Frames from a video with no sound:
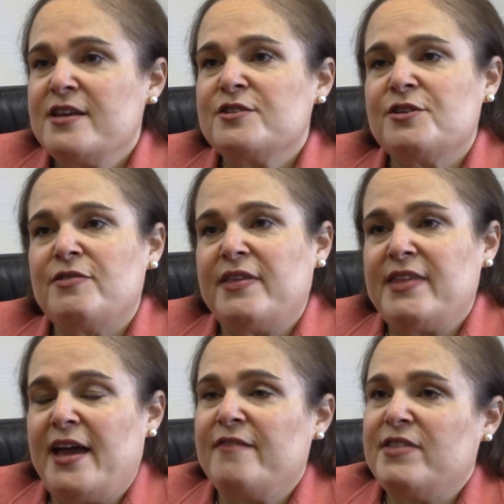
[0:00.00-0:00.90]
so that
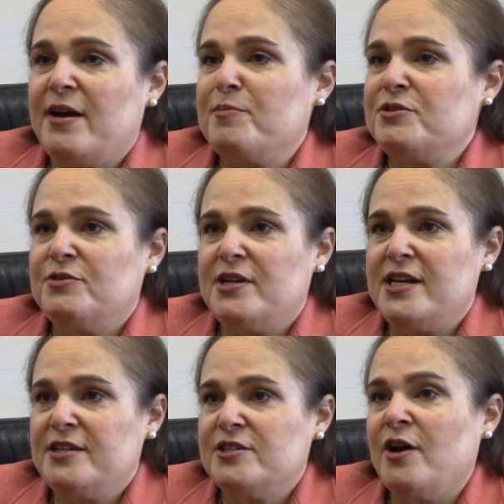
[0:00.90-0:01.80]
they have the
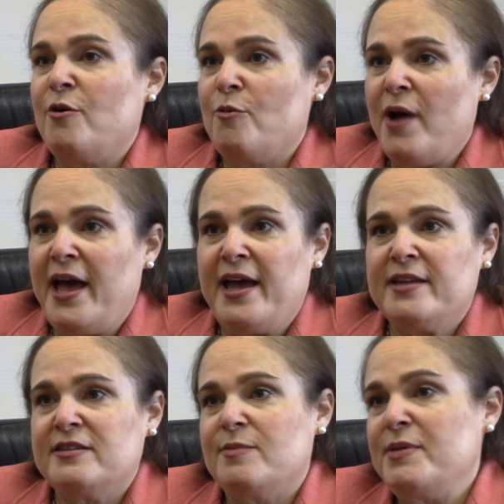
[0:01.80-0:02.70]
opportunity to go
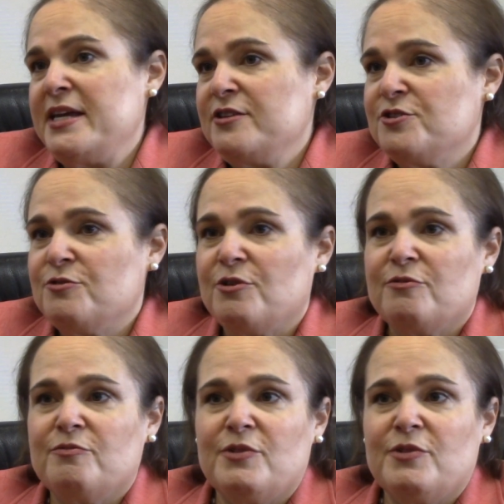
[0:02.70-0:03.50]
away to the beach or